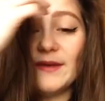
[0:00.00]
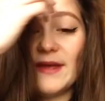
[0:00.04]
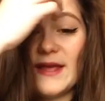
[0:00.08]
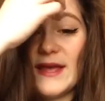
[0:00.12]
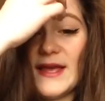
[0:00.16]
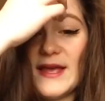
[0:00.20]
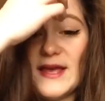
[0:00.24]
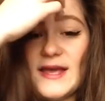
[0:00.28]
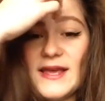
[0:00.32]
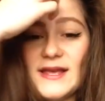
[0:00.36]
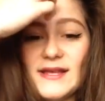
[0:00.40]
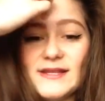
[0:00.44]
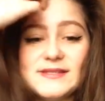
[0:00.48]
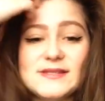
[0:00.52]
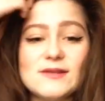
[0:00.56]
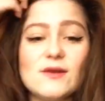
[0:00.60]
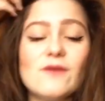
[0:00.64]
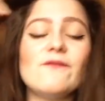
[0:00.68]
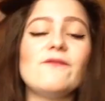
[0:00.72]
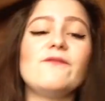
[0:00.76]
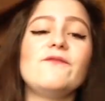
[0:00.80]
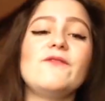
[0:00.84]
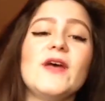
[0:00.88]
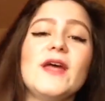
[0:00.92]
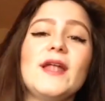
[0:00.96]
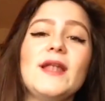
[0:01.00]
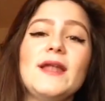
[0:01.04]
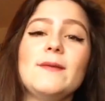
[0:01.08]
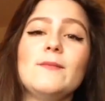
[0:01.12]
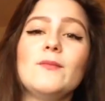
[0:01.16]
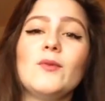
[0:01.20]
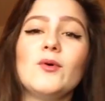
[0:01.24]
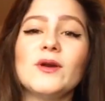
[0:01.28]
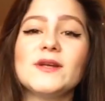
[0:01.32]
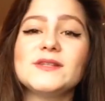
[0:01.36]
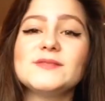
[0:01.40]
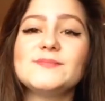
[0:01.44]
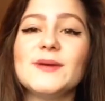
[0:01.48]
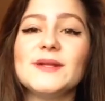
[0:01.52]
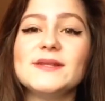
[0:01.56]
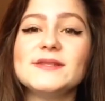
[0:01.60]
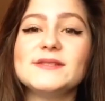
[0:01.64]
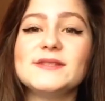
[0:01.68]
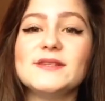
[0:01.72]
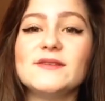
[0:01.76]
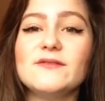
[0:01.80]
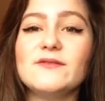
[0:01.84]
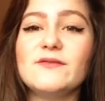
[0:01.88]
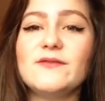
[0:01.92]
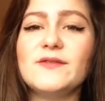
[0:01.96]
it's fairly more
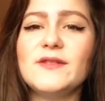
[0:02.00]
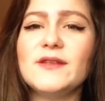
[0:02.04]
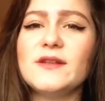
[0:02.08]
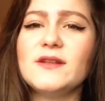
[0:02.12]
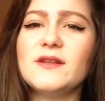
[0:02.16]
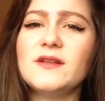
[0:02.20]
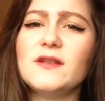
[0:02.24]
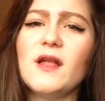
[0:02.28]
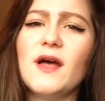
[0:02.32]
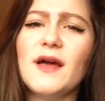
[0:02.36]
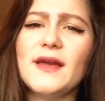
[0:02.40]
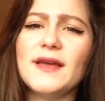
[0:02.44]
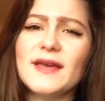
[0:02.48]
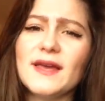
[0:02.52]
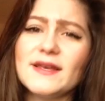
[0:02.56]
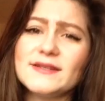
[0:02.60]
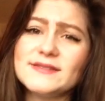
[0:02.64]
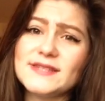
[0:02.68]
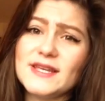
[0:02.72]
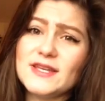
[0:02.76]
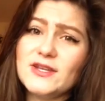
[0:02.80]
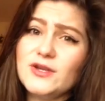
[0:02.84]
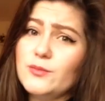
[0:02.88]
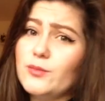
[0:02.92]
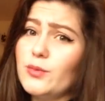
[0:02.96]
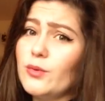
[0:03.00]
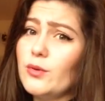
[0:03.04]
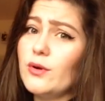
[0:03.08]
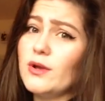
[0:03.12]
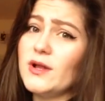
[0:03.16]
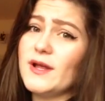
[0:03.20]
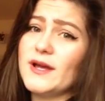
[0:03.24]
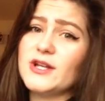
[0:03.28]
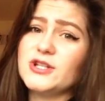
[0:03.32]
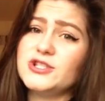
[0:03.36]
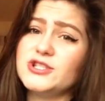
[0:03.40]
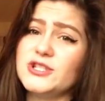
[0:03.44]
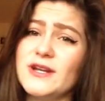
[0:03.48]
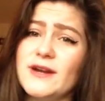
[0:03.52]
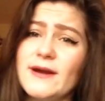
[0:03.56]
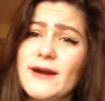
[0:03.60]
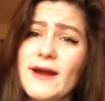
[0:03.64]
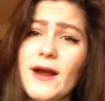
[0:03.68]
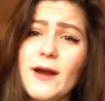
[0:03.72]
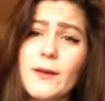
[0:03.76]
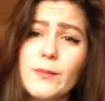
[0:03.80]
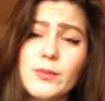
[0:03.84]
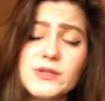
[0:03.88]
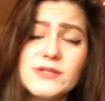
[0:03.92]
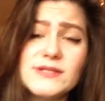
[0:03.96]
expensive than like, say you bought like a generic
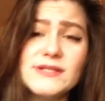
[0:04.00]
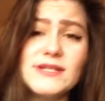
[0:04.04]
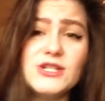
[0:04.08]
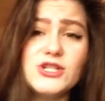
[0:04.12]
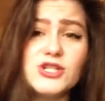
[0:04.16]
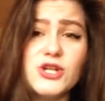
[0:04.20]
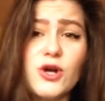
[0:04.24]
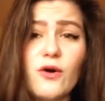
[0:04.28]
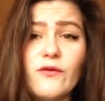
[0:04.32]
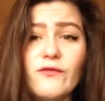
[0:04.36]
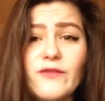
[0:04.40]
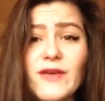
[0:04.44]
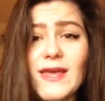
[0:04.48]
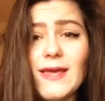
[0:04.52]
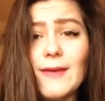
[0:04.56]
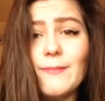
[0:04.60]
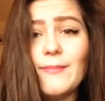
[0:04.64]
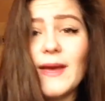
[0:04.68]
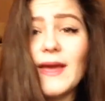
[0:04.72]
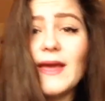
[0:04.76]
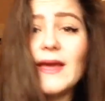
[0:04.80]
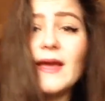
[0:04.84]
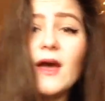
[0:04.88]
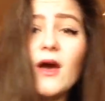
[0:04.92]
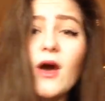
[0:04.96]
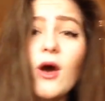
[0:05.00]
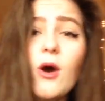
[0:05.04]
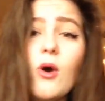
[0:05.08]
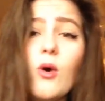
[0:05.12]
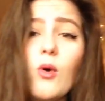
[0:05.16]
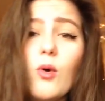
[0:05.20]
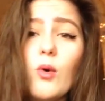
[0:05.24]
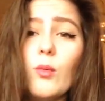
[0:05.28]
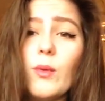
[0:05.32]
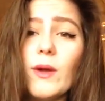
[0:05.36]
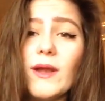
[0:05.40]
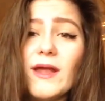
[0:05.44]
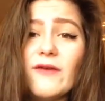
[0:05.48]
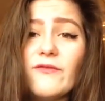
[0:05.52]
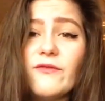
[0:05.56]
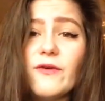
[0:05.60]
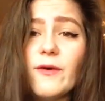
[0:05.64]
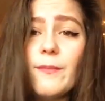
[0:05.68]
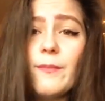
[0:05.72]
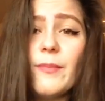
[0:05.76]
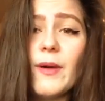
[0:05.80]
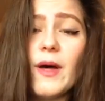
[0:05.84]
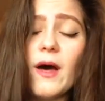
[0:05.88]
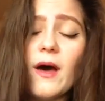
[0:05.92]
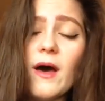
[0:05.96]
Harry Potter t-shirt off eBay or
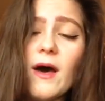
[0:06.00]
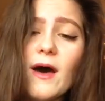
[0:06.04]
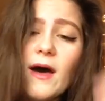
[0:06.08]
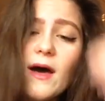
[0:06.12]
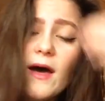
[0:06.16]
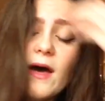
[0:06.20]
whatever, but